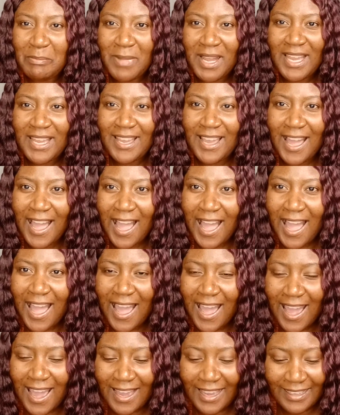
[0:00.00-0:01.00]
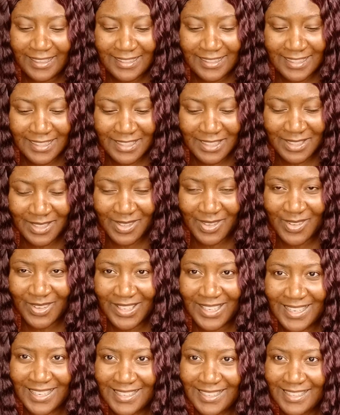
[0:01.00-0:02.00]
my eyes is
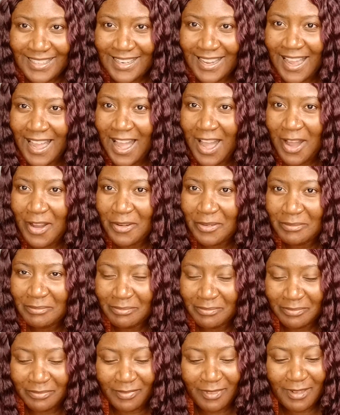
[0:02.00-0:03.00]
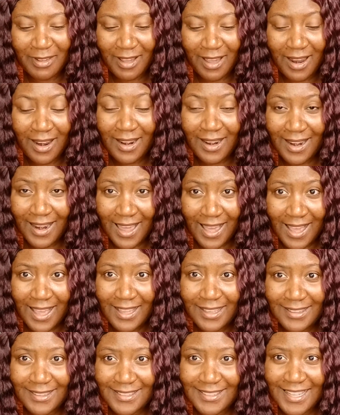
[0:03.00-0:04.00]
looking down a
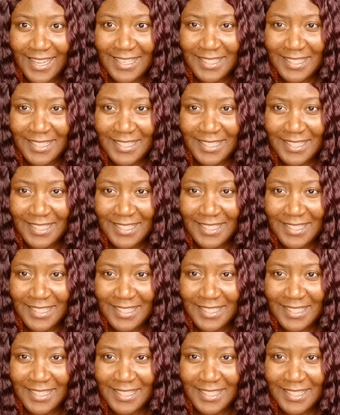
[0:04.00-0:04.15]
lot.